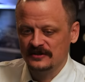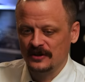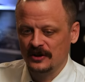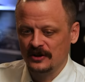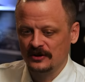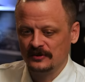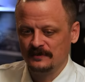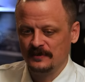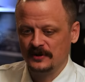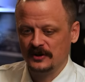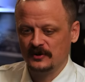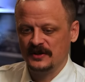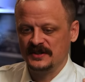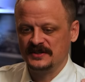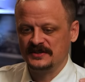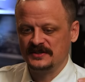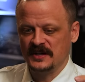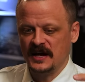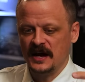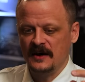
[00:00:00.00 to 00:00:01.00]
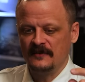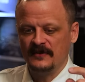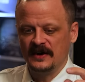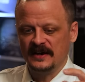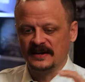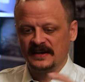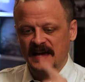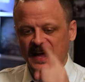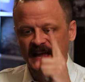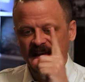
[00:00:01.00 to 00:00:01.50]
logbook is of
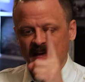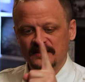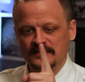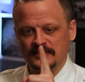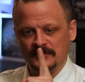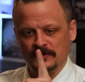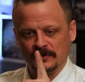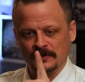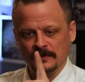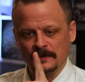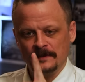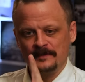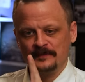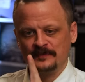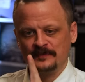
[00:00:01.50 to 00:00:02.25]
a candle,